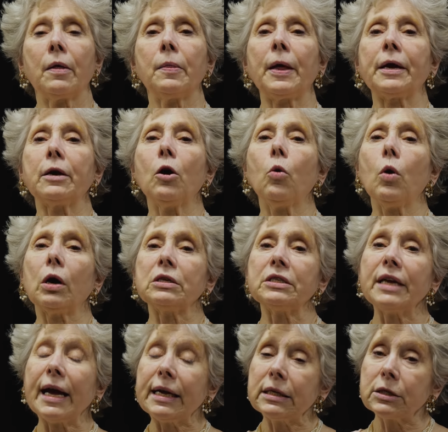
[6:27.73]
they go on
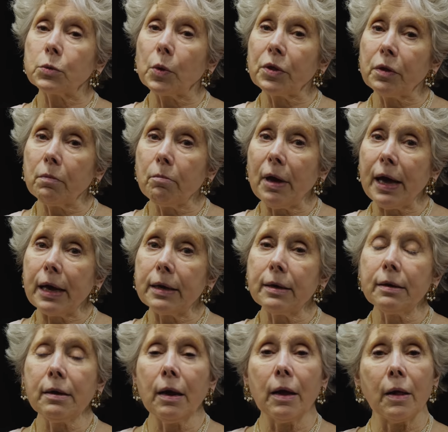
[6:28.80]
dates with the
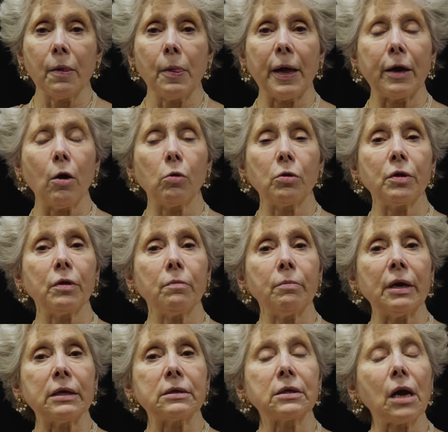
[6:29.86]
men, they go to the
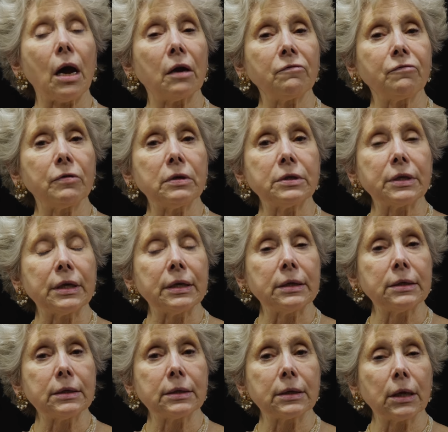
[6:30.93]
men's
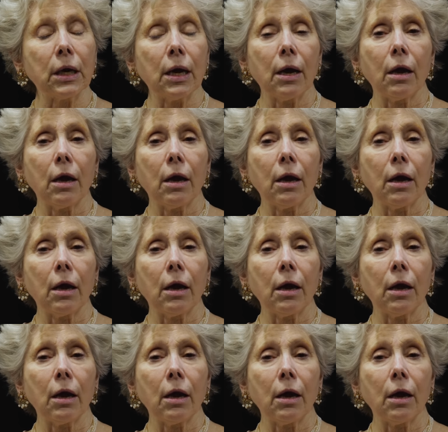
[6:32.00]
conferences.